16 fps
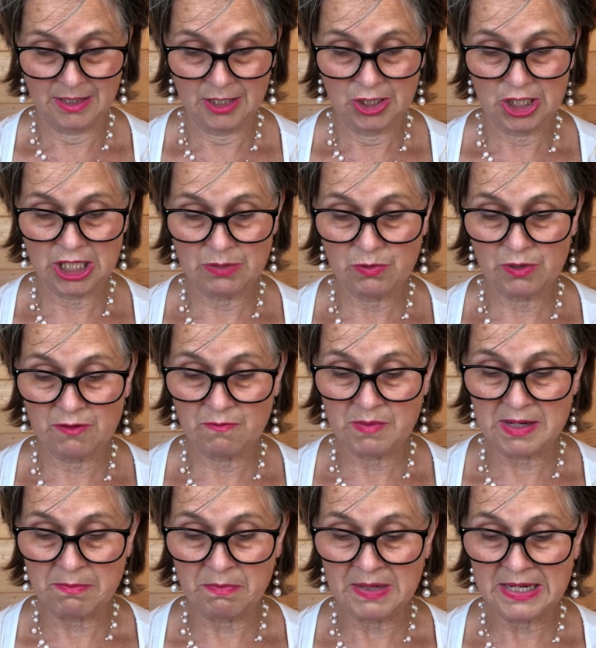She would have
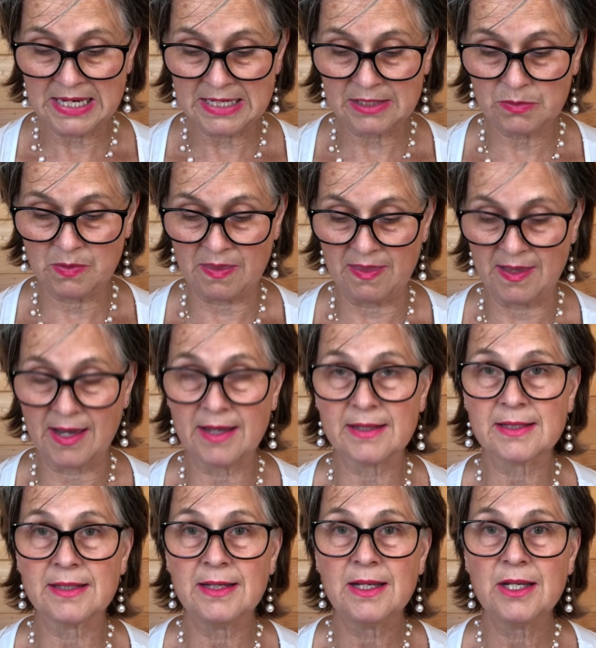been pleased with that.
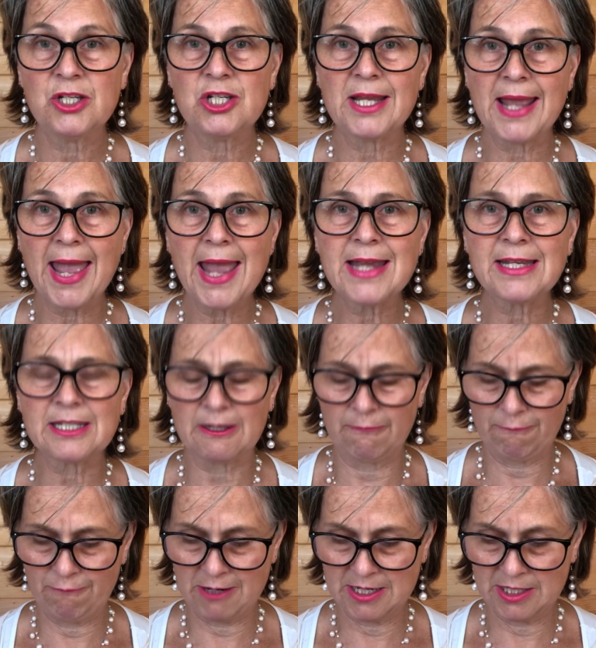She hated
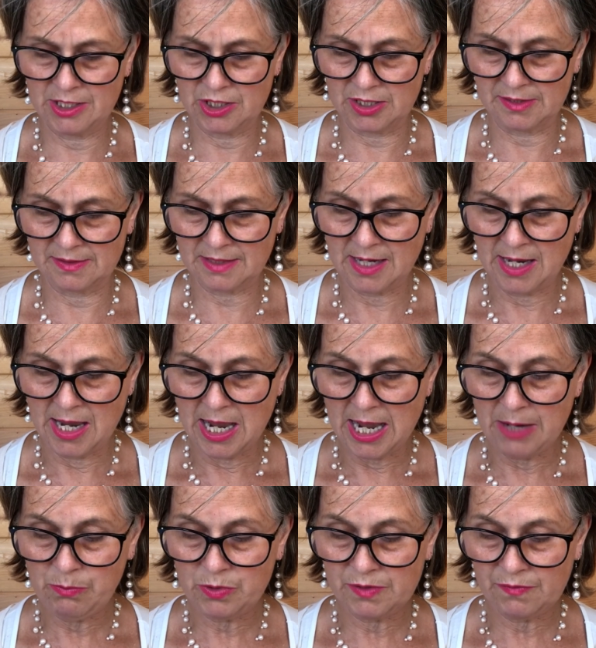fringes,
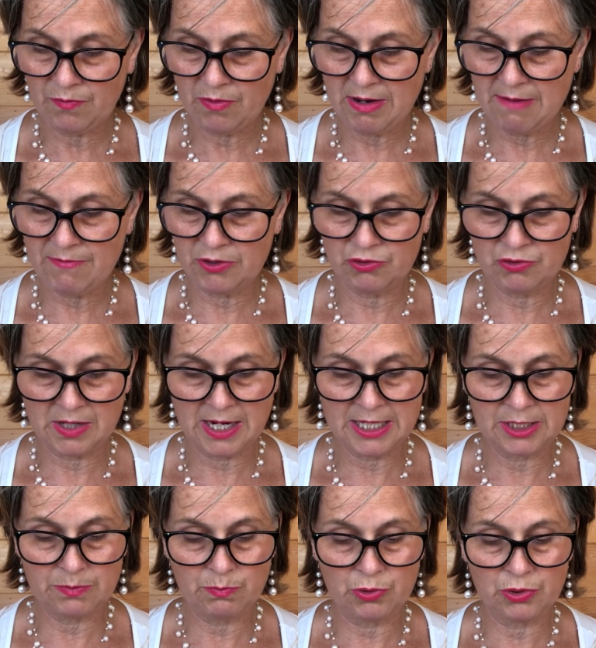and was forever trying
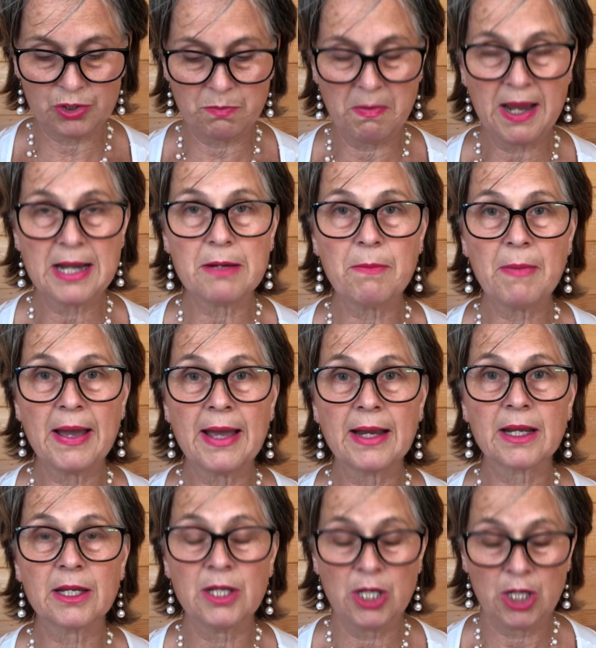to push mine back,